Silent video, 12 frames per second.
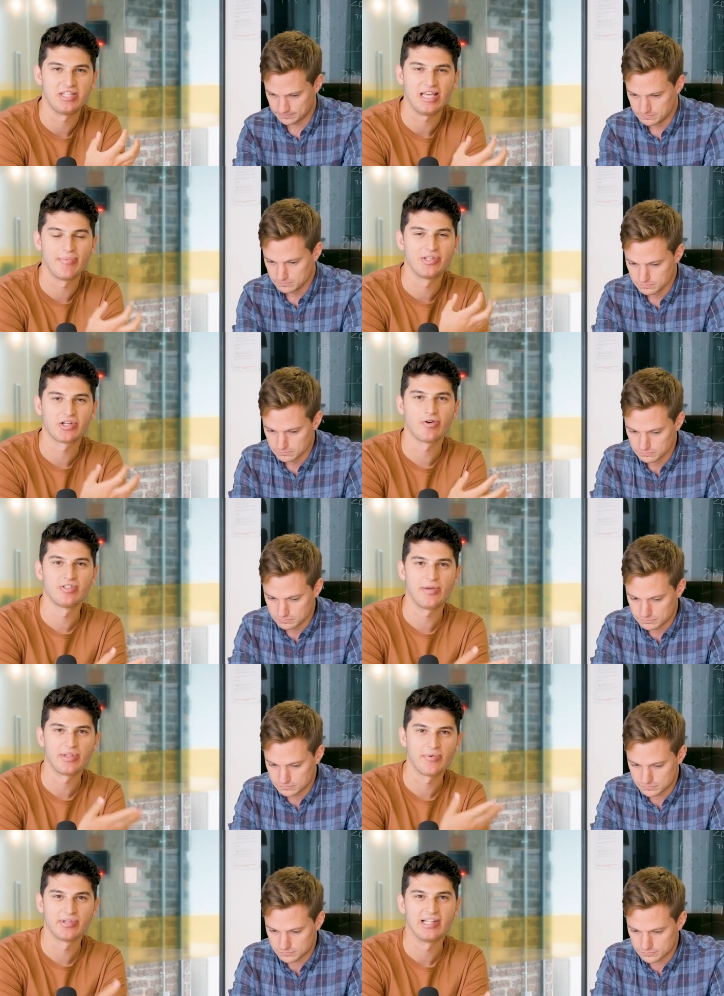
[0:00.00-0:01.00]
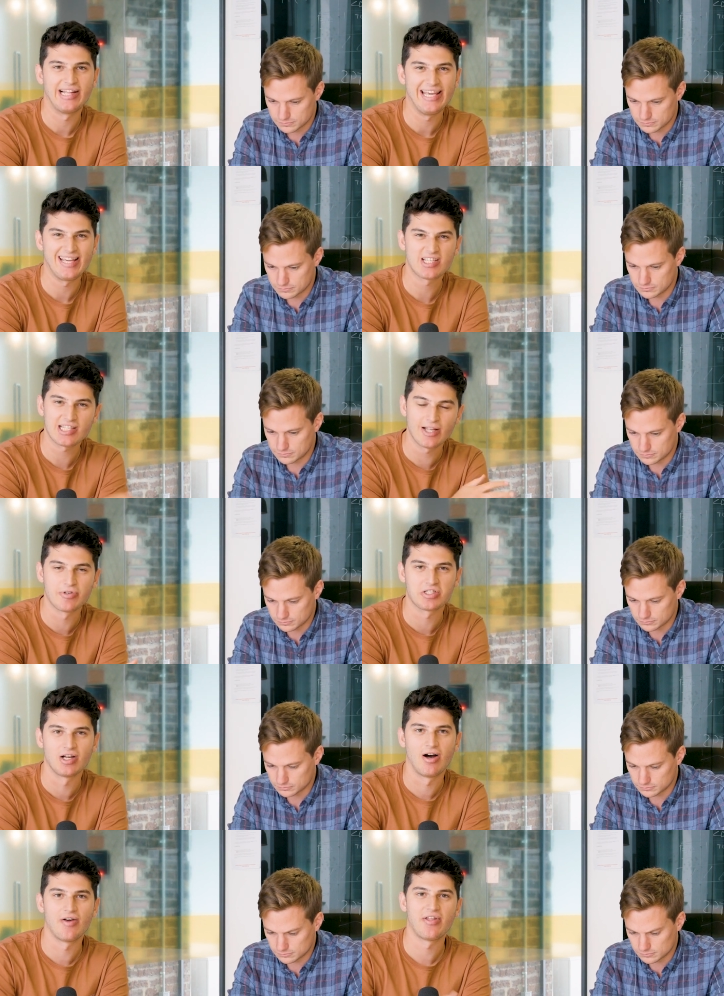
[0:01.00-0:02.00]
Speaker 1: team under Conte when they won the league. Slow
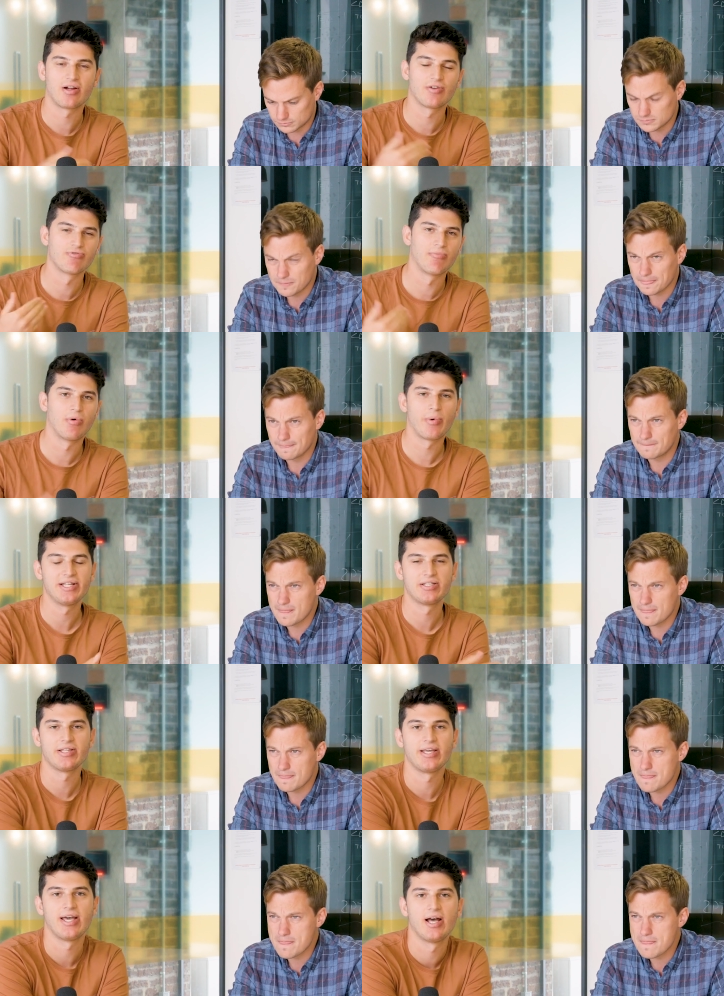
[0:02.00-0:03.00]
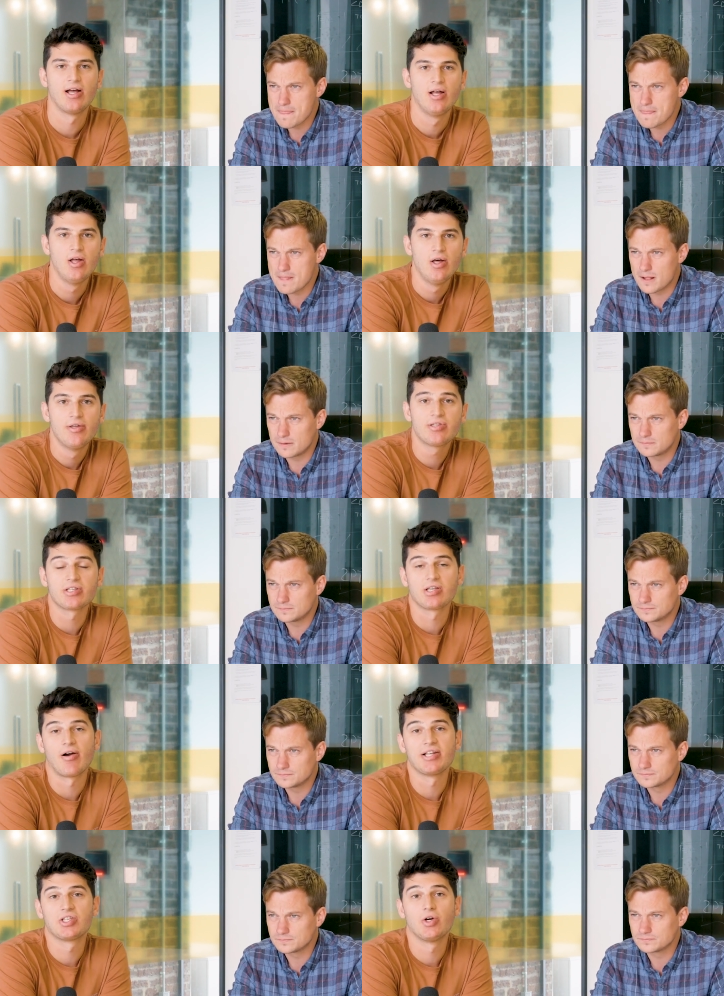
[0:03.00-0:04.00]
start, then i to run my way to the, uh, to the
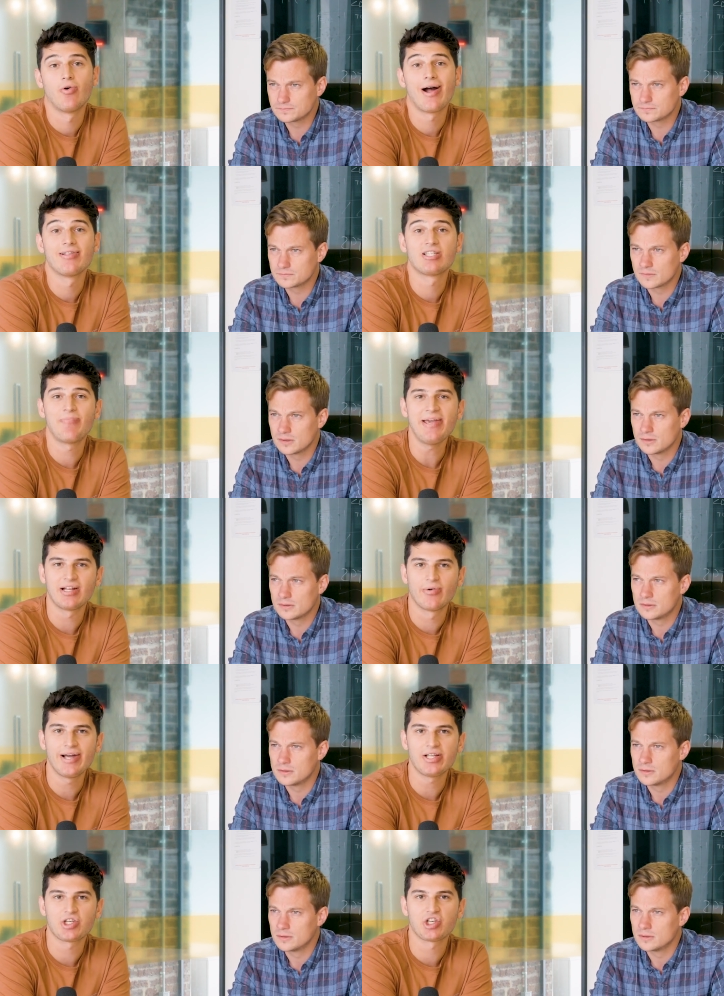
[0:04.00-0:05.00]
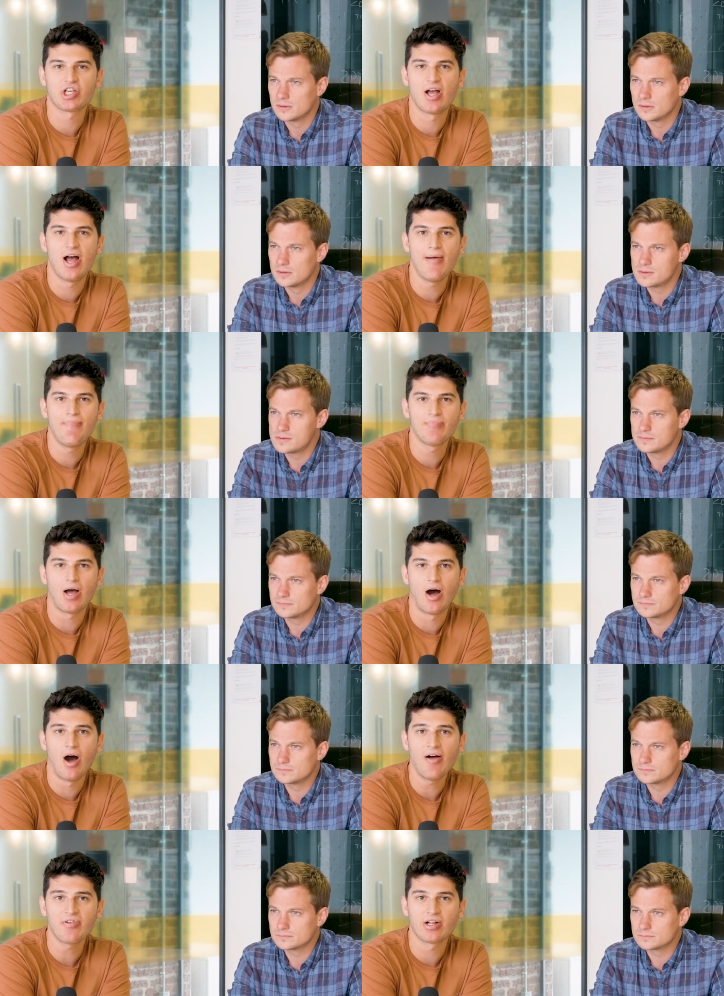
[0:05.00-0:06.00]
title. And speaking of which, um,
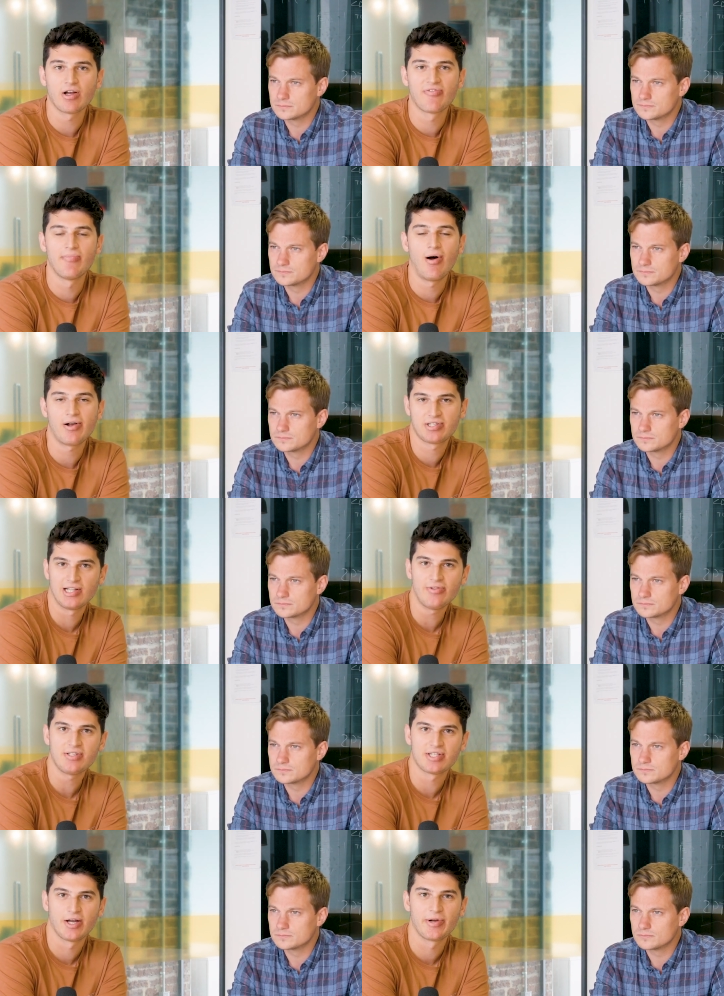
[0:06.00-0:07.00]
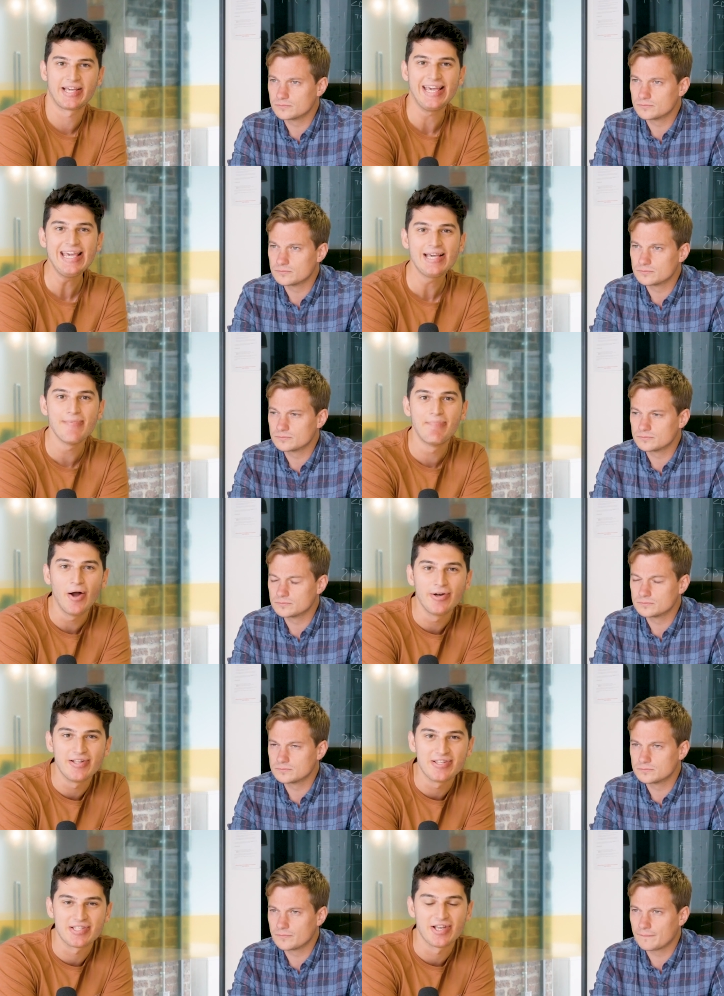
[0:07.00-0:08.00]
I'm going to go for Marcos Alonso, a key
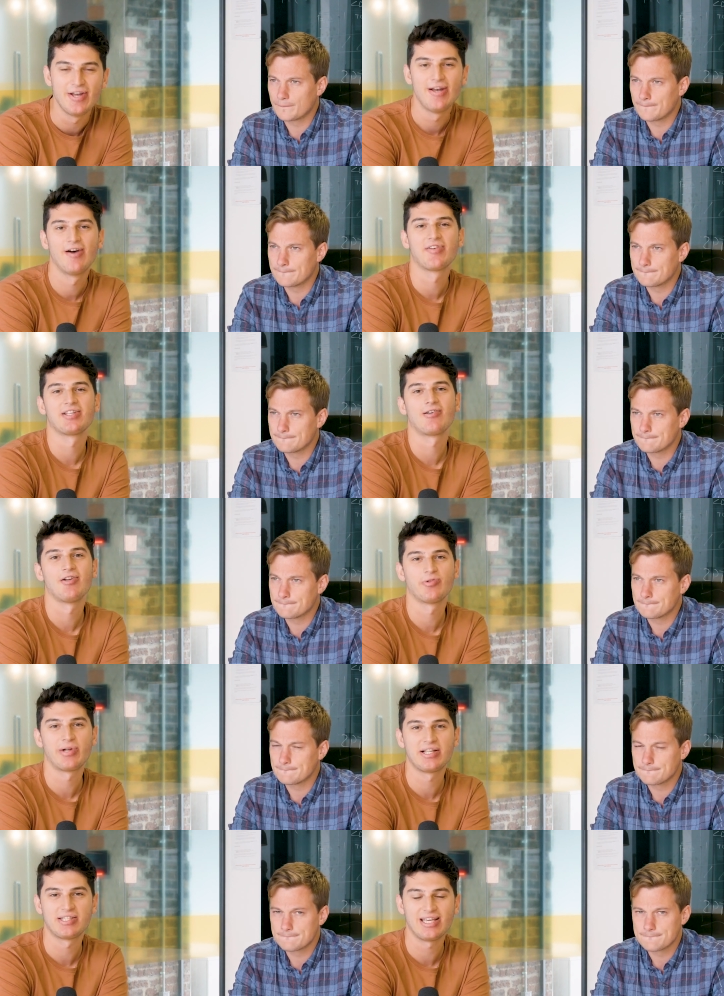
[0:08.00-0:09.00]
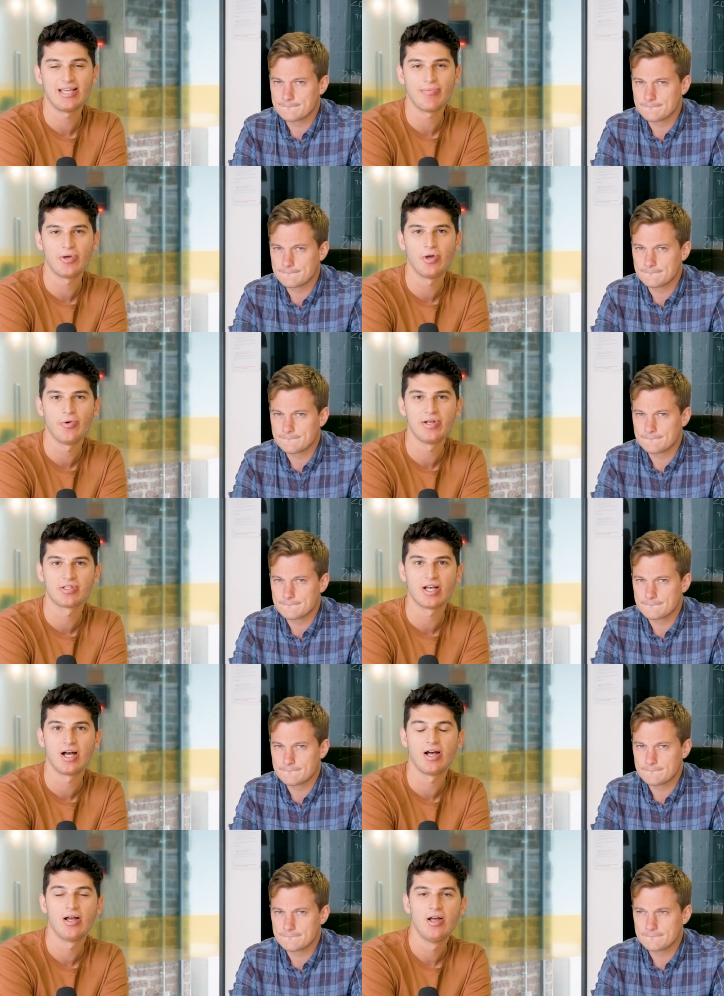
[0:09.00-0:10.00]
component of that title winning team, who is
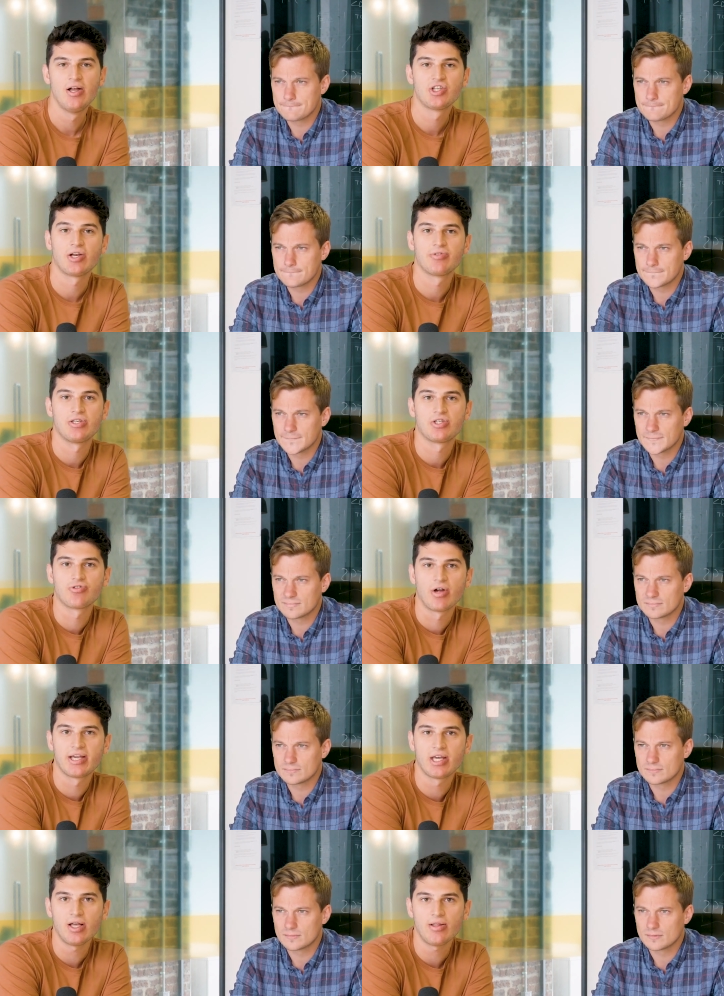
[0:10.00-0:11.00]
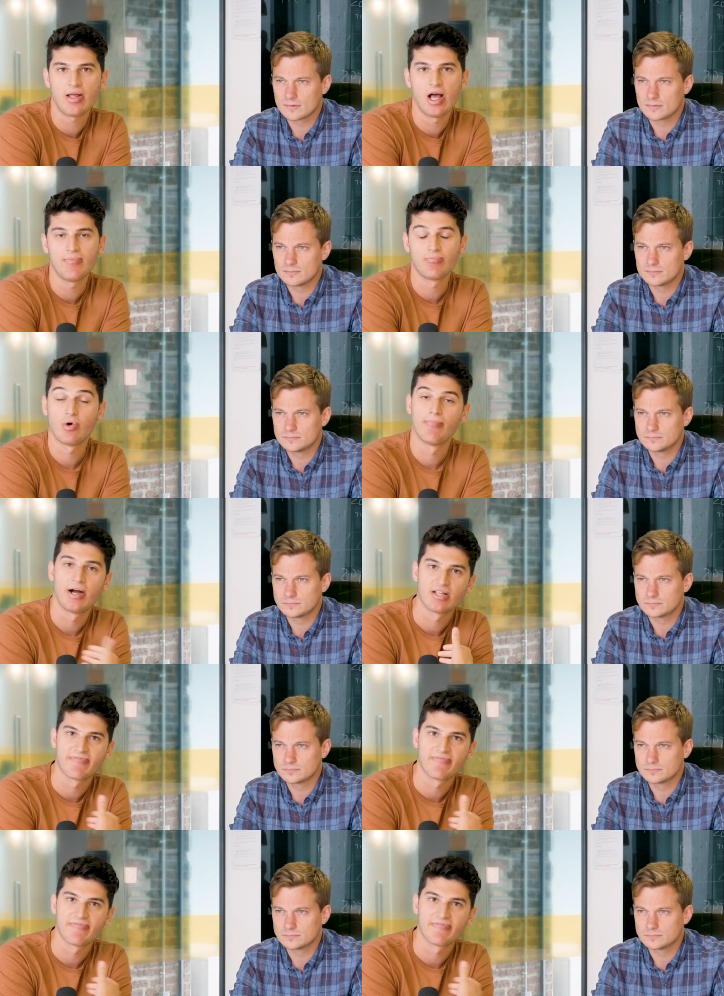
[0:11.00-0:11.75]
uh, Chelsea's striker, uh, well, my